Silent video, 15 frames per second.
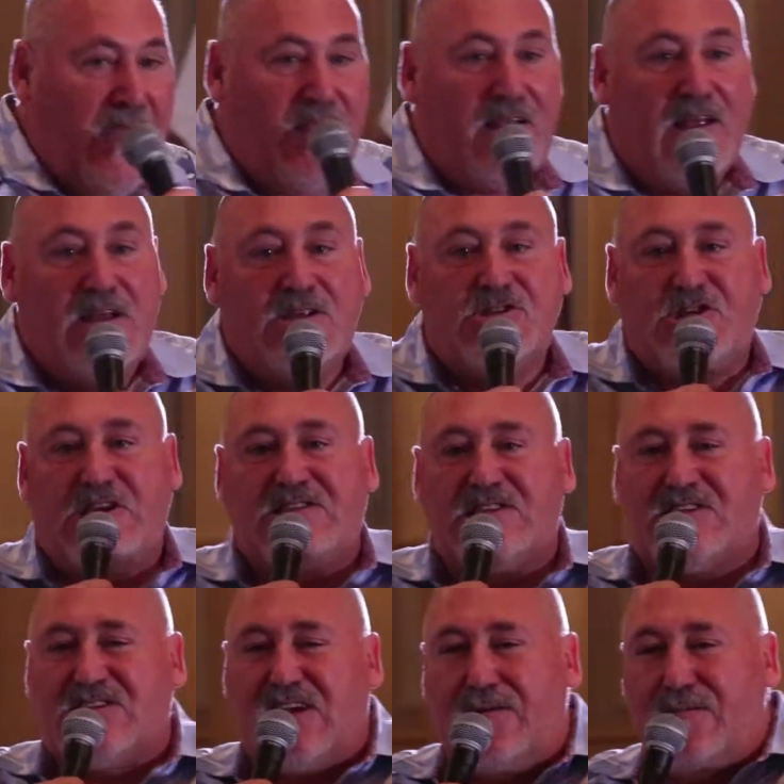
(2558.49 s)
and
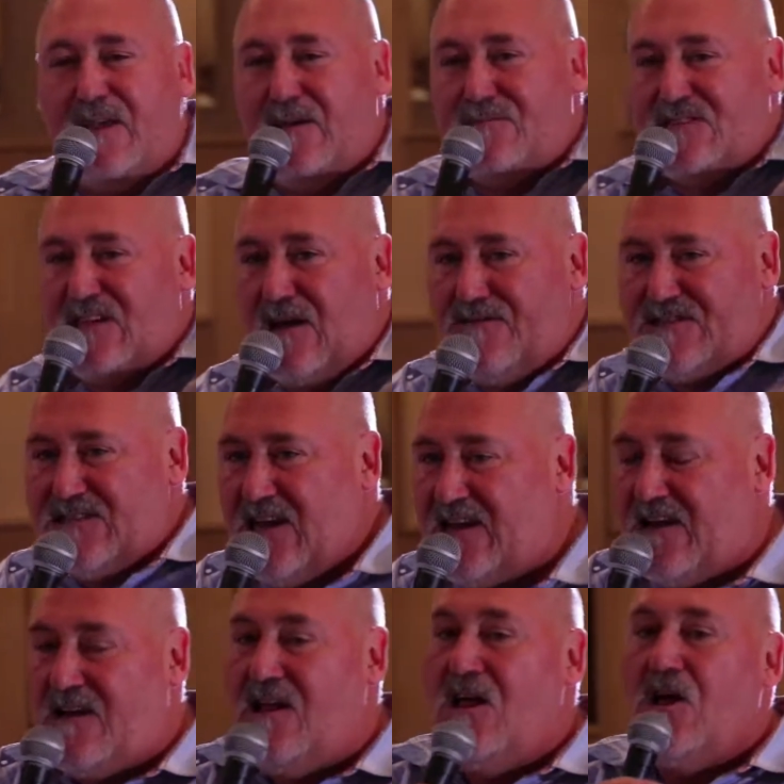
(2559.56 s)
Jesus himself said
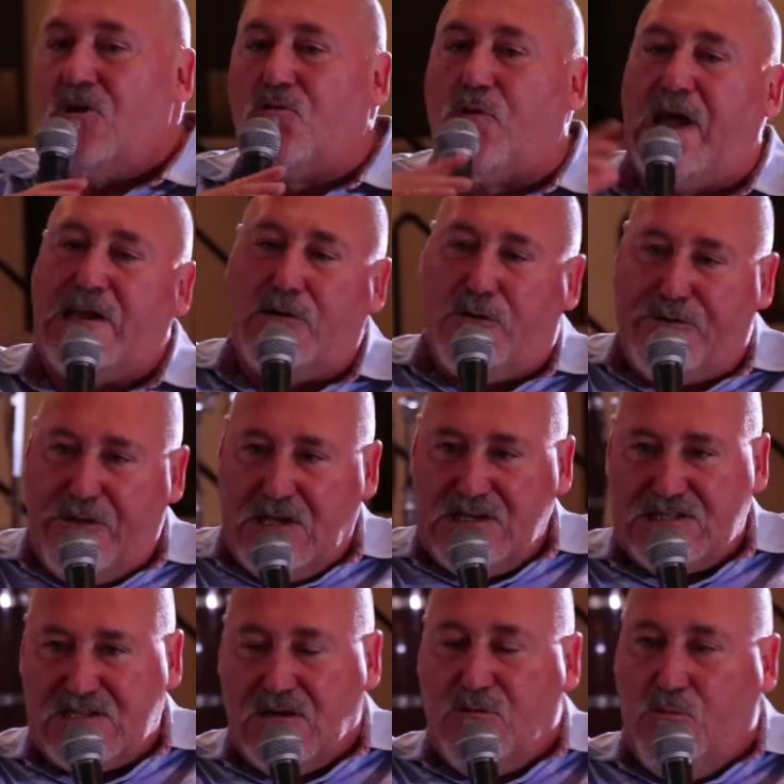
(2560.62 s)
it Greater
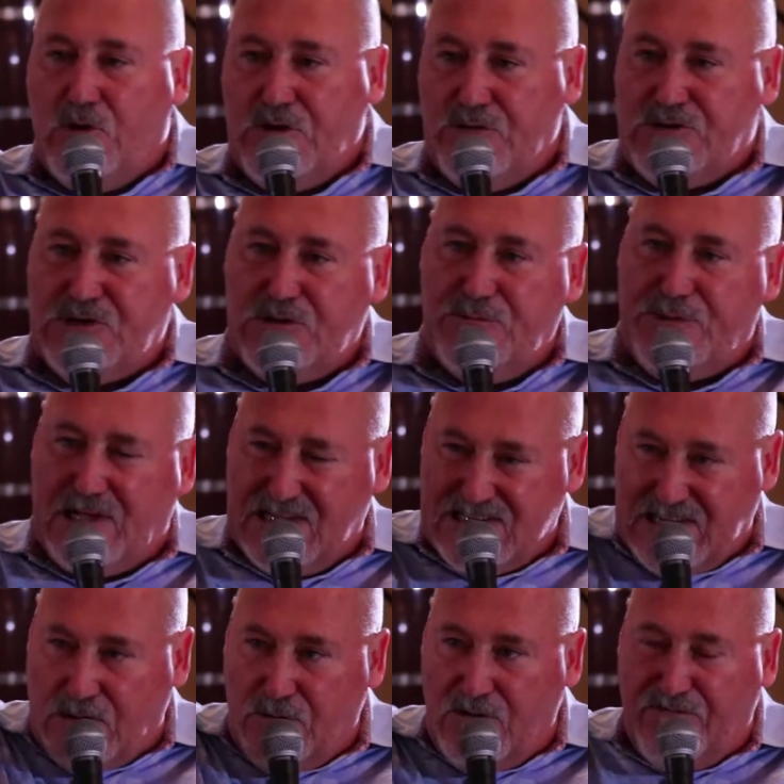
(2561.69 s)
things will you do because
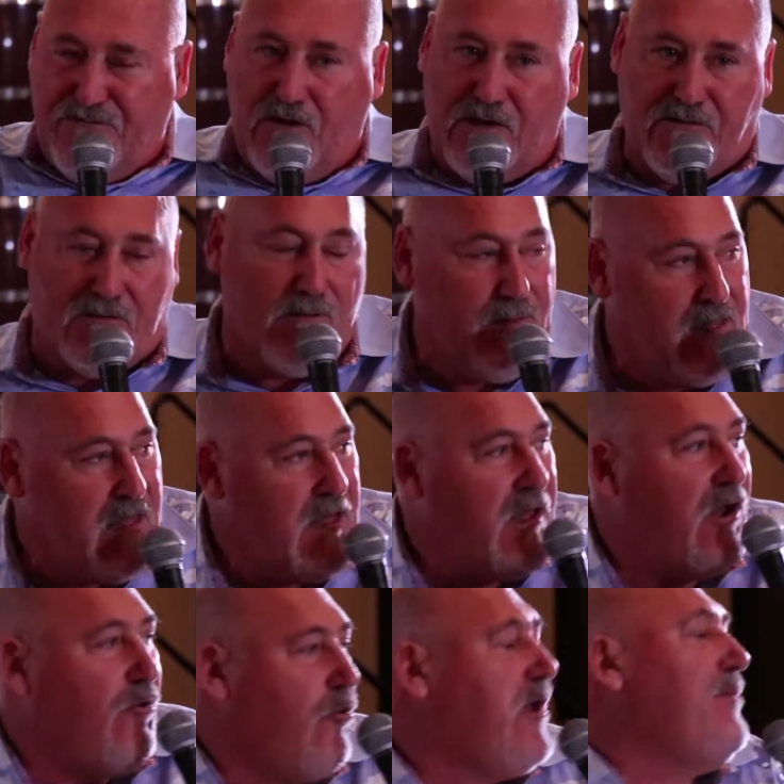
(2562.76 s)
I go to the Father.
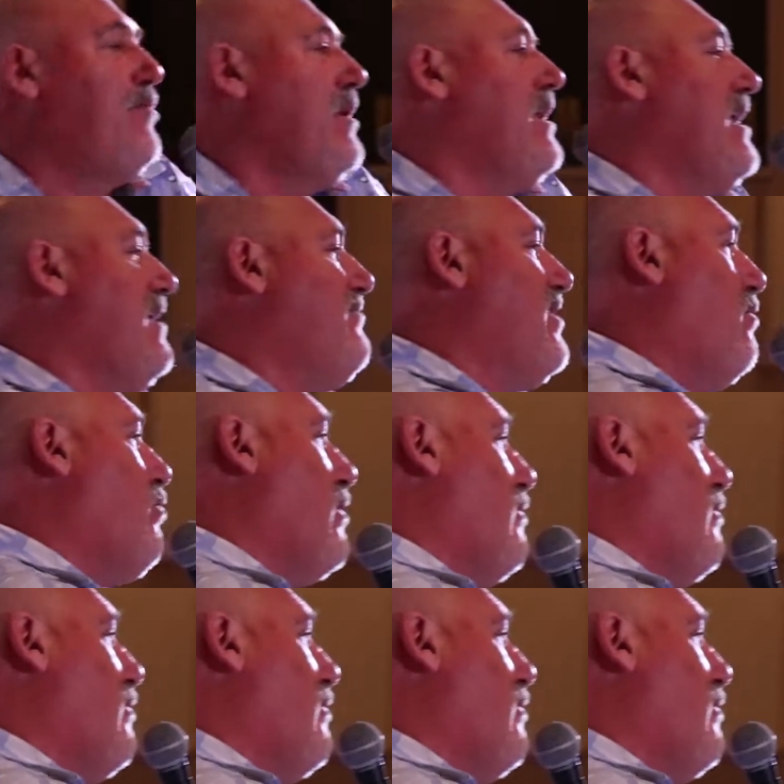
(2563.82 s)
We believe that